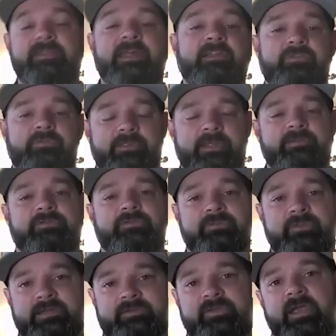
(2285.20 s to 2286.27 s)

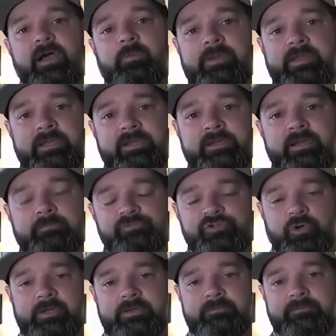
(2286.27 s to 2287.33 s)
that's how we ended up
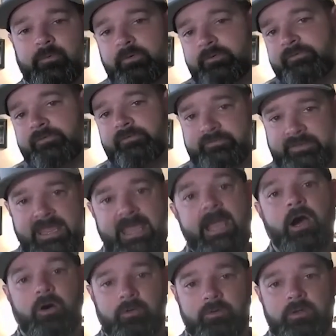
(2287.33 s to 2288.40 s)
joining forces.
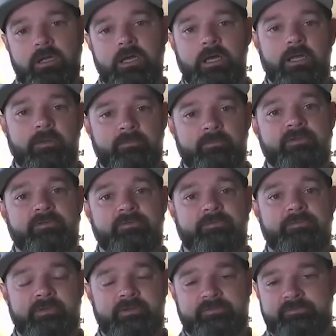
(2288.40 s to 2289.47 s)
Now
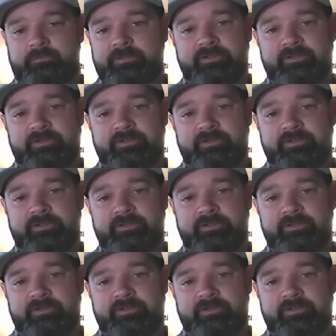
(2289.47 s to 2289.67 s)
is we